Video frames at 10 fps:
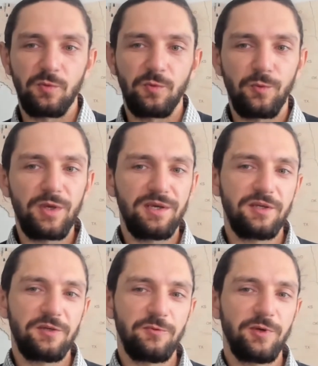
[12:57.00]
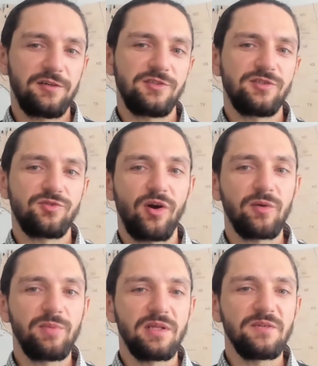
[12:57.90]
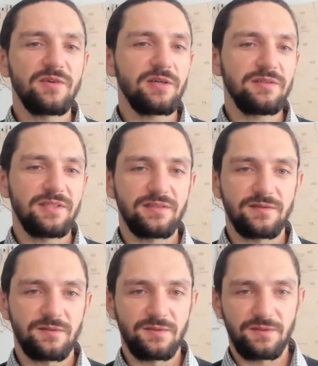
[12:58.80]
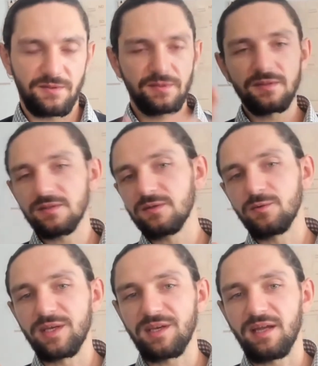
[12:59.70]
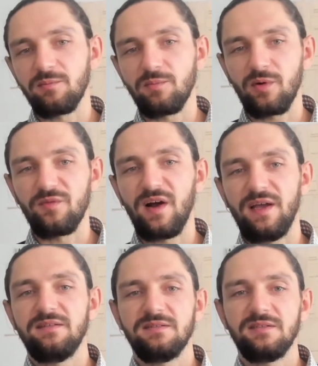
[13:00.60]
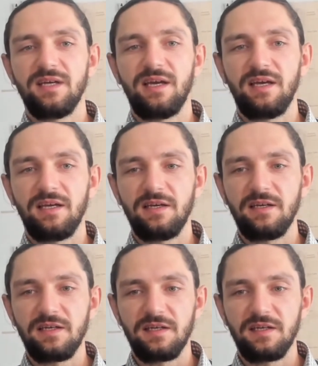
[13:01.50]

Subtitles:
we are a strong believer that we can provide the